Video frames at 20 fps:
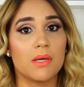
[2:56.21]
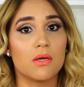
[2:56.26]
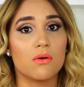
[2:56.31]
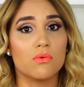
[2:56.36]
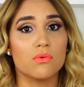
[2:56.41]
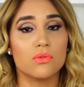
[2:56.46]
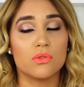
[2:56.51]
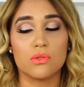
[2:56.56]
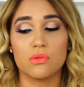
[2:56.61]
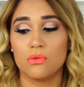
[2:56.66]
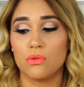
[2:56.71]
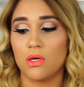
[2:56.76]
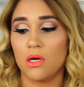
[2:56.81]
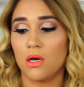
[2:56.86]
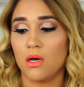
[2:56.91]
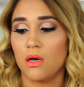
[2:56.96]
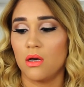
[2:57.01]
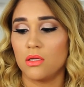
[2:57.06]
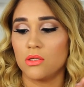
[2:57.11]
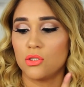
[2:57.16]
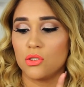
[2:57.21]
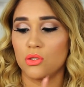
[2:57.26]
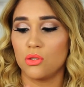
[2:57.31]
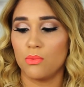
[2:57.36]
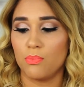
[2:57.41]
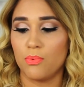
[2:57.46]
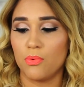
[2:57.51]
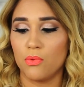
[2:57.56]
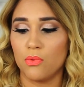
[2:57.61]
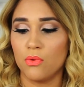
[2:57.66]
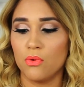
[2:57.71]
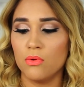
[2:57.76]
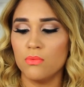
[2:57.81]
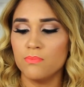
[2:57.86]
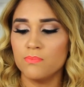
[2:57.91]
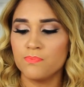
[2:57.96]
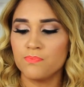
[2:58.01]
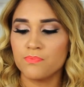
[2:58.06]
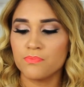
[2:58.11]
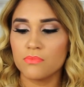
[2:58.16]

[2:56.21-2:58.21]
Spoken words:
I go to the pool.